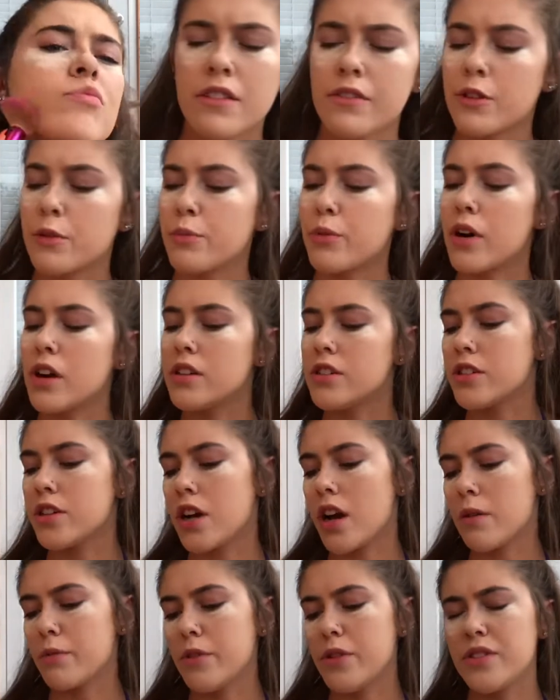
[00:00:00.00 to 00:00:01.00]
For
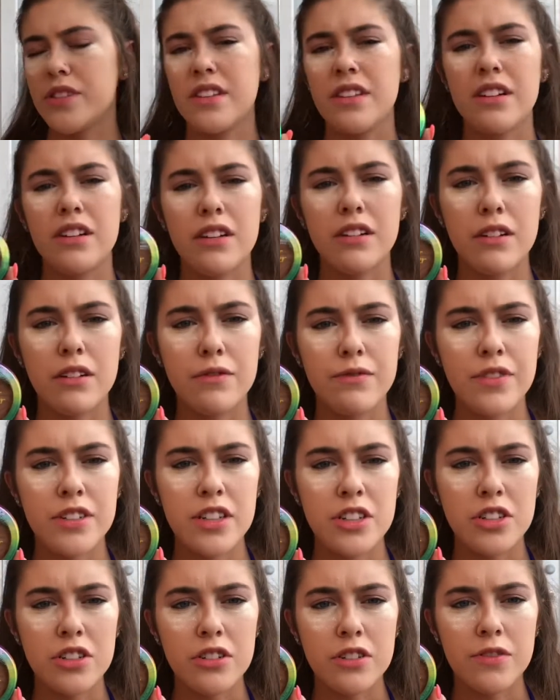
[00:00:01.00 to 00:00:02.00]
bronzer, I'm using the
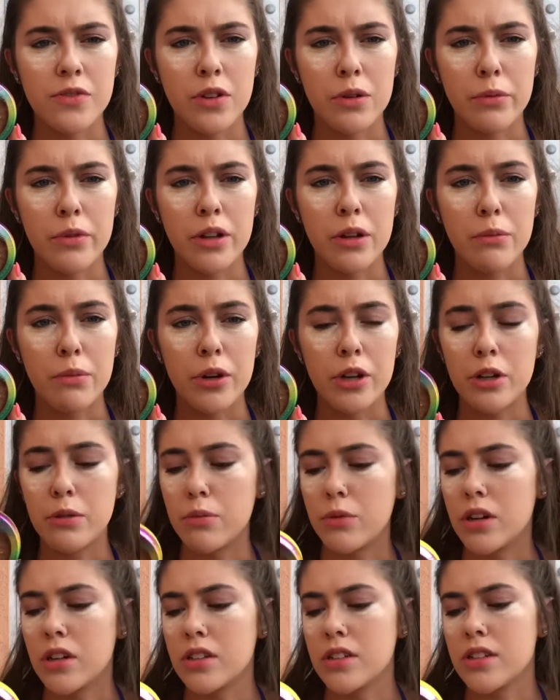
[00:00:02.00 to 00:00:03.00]
Physicians Formula Butter
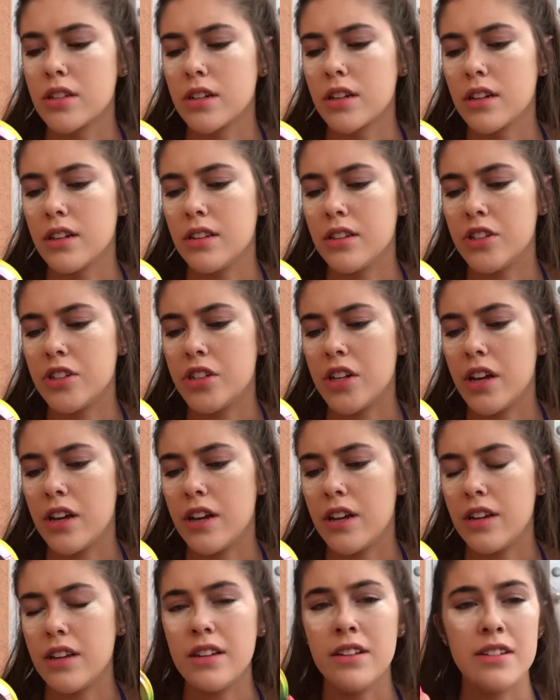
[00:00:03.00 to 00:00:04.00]
Bronzer in the
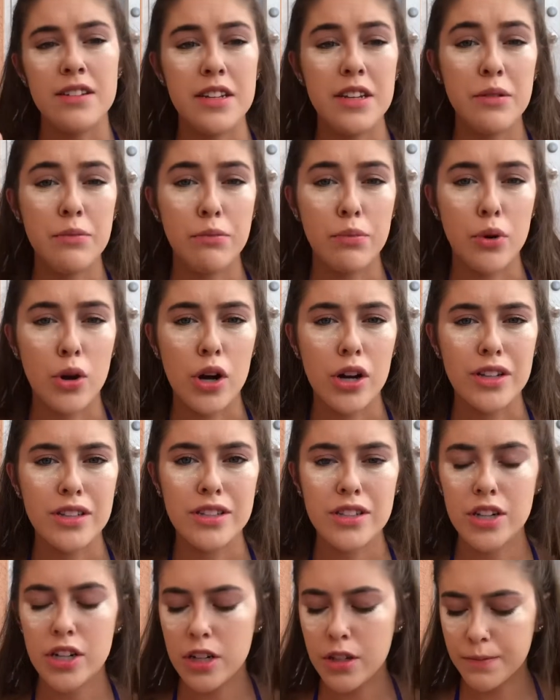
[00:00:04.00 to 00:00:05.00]
shade Deep
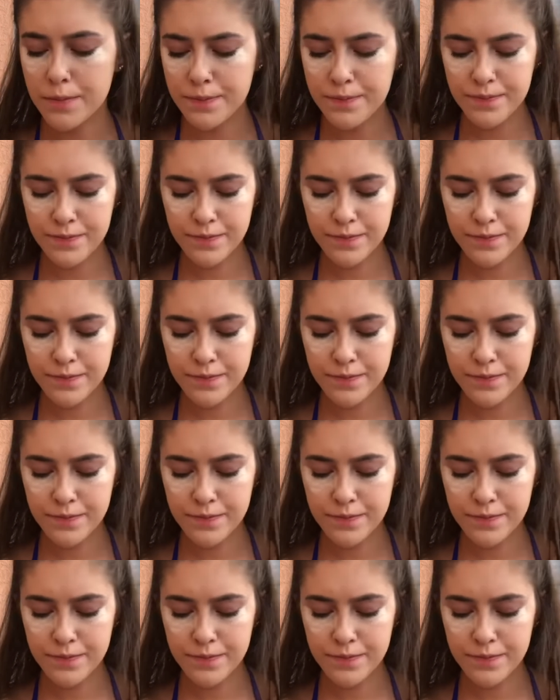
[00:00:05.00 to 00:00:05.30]
Bronzer.